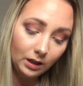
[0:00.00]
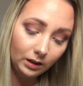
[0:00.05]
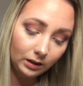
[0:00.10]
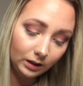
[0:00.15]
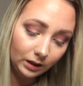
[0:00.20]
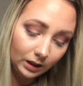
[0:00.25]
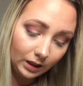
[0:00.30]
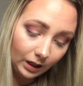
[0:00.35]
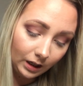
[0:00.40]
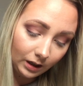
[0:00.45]
And
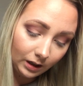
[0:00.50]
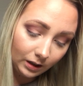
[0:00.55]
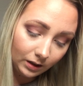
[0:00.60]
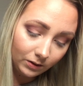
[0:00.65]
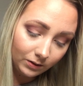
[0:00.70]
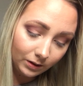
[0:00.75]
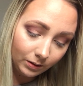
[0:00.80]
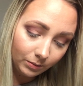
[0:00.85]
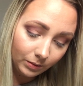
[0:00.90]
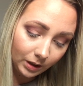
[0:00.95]

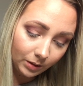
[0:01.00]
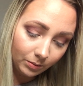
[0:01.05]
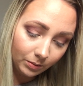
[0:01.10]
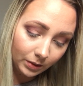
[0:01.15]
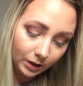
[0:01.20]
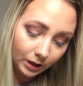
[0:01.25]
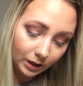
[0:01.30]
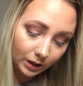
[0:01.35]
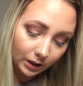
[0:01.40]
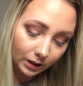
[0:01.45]
again,
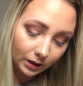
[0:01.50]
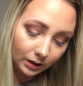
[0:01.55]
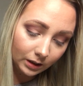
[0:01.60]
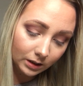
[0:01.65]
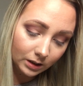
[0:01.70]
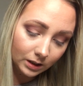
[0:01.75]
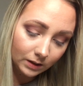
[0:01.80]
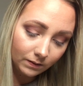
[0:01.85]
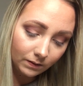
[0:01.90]
remember, it is